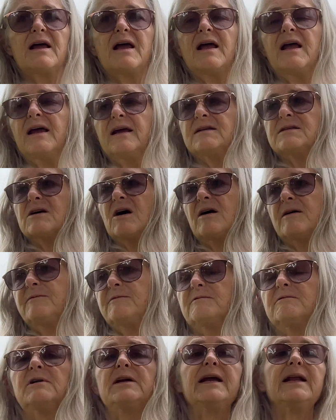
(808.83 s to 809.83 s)
And
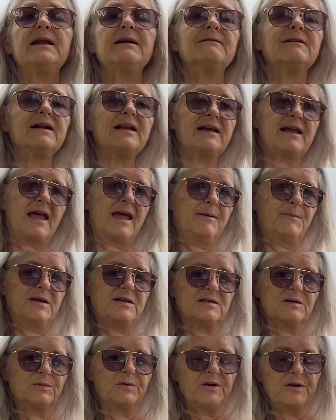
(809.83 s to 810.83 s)
I'm really, really happy
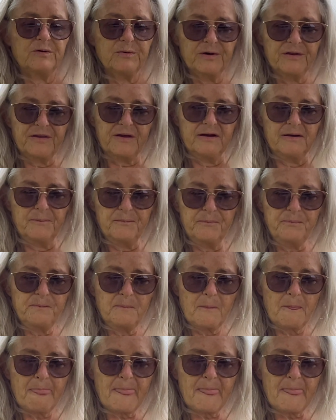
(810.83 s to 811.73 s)
to work with him,